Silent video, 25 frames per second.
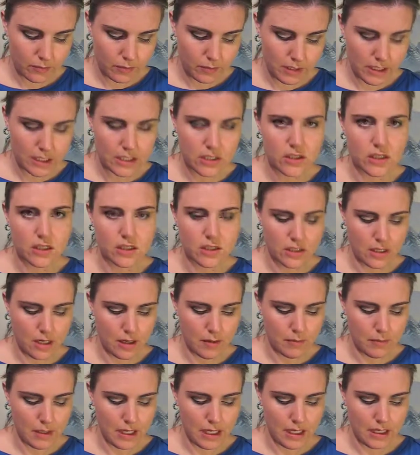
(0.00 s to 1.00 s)
peachy
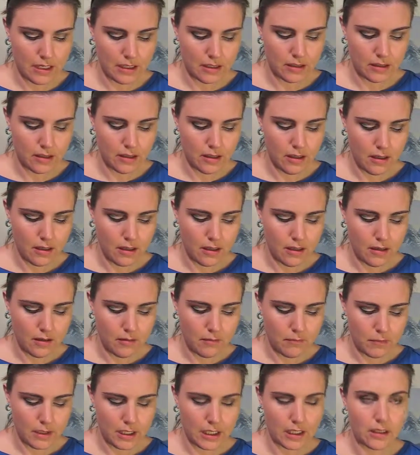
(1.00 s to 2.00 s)
champagne
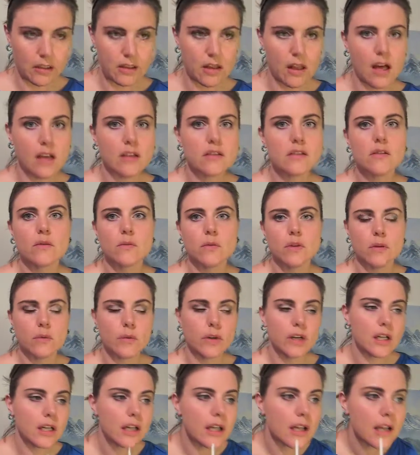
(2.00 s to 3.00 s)
paint gloss will work.